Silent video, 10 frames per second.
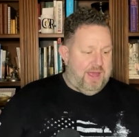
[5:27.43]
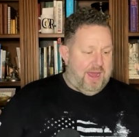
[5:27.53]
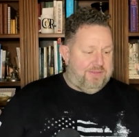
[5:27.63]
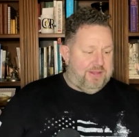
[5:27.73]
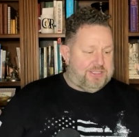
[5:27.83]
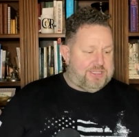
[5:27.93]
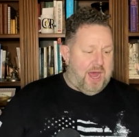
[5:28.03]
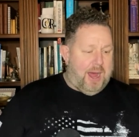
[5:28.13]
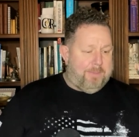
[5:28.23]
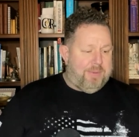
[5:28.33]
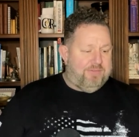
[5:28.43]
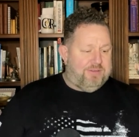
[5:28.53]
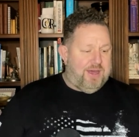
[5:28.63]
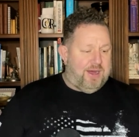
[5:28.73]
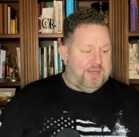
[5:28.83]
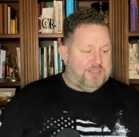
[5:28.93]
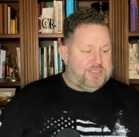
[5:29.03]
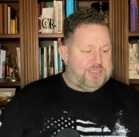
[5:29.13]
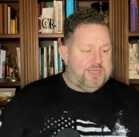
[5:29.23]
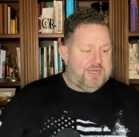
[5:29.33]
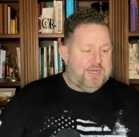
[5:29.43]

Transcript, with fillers: at the top of God's